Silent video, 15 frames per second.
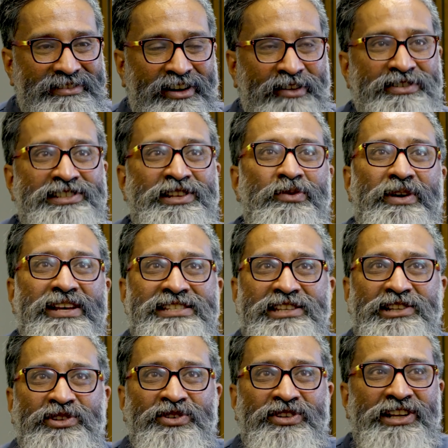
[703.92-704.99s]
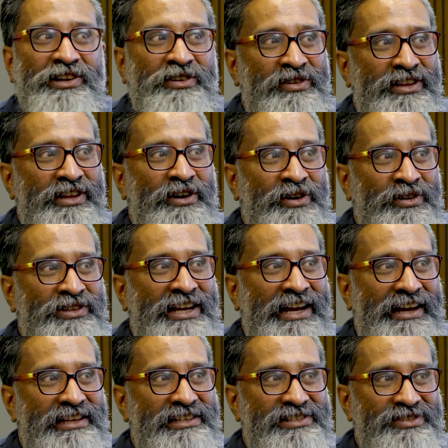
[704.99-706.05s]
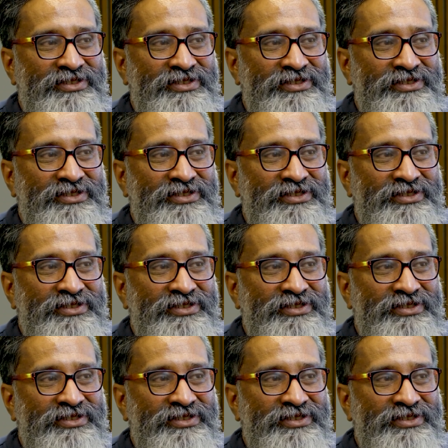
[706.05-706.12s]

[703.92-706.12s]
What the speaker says: obviously Western Union and all the old guys